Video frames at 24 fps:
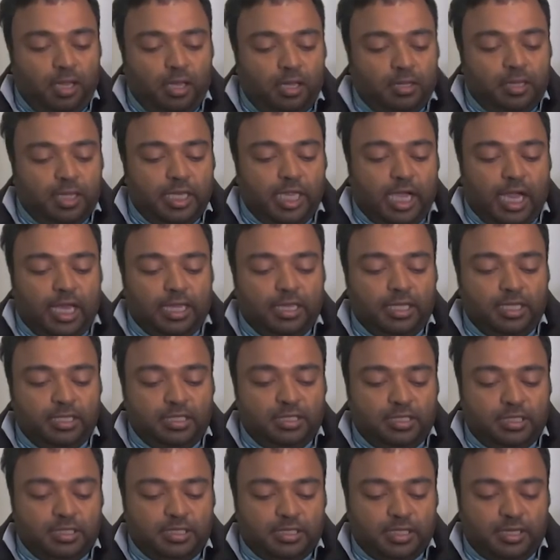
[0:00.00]
The other
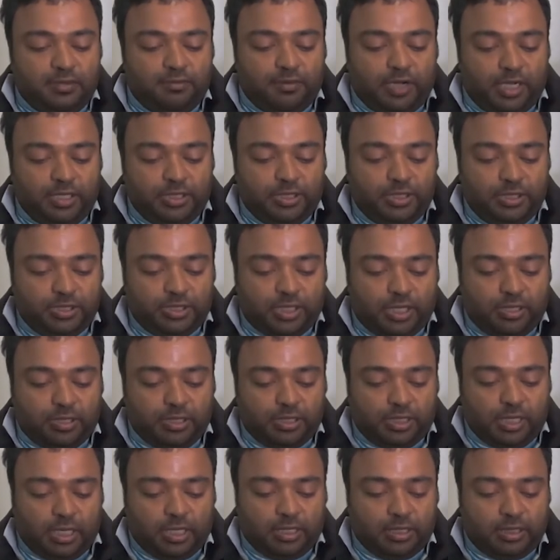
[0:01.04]
disadvantage
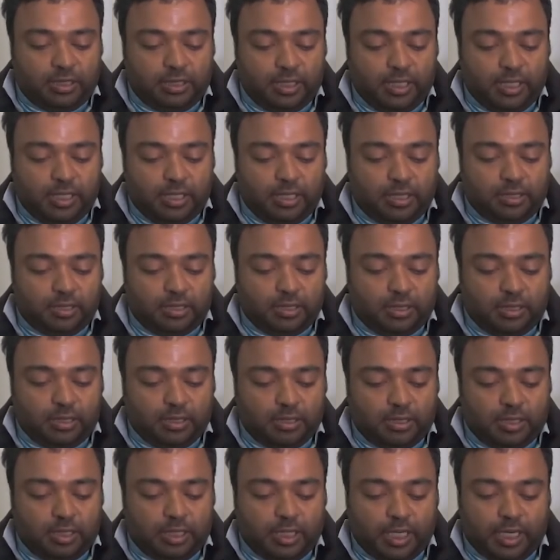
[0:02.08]
I think
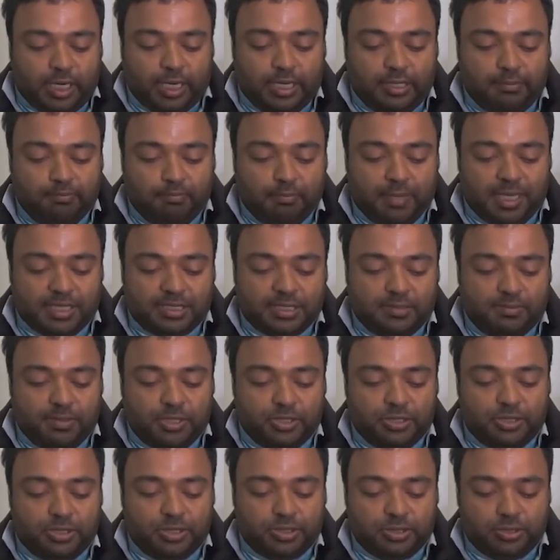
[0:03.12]
that I must
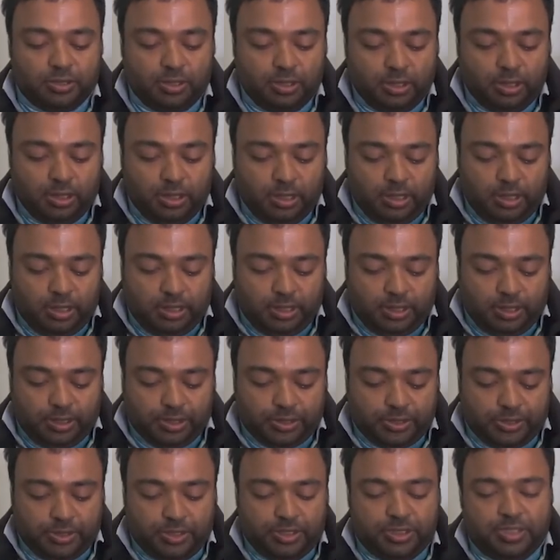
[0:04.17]
mention
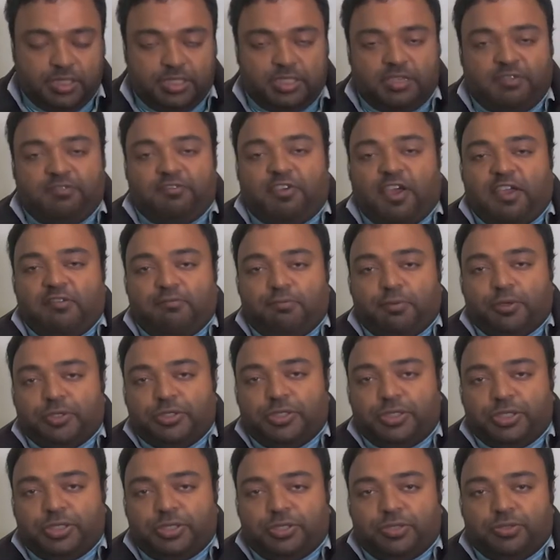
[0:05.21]
is this is a
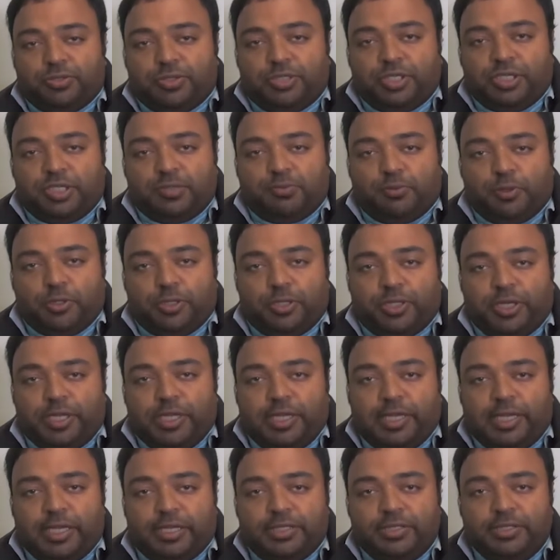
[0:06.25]
5.6 to
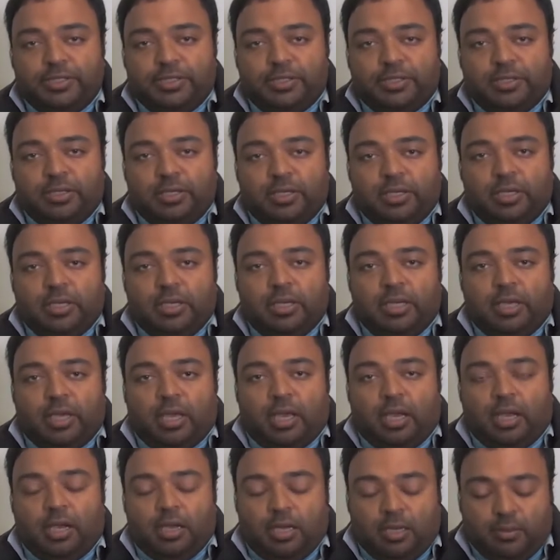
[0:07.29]
6.3 lens,
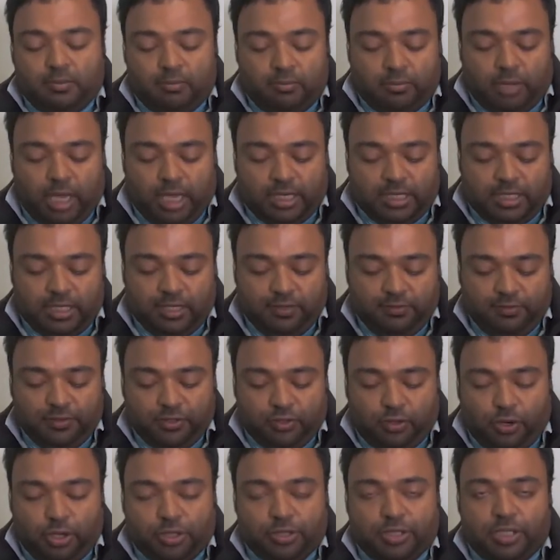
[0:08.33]
and even
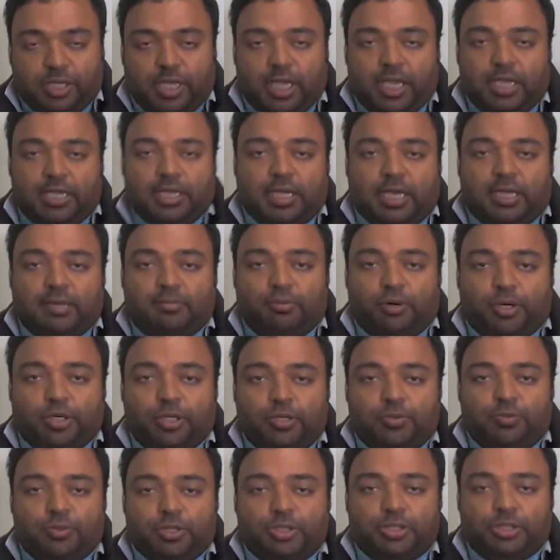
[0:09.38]
on the A9 body,
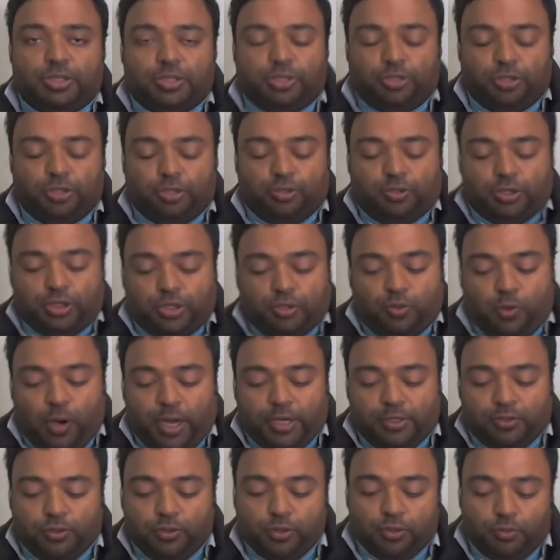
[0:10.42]
which is
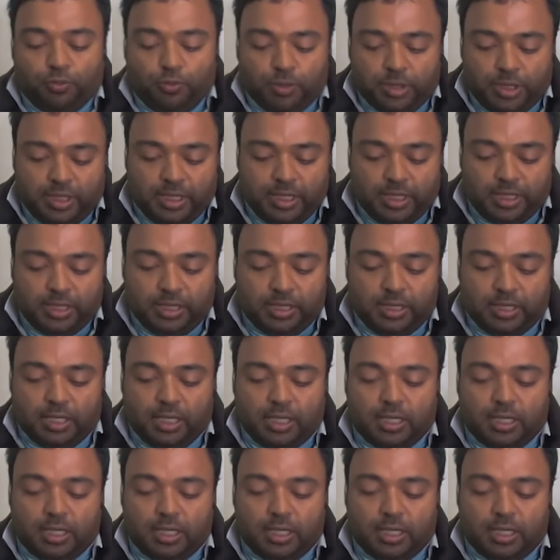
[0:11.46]
quite good with the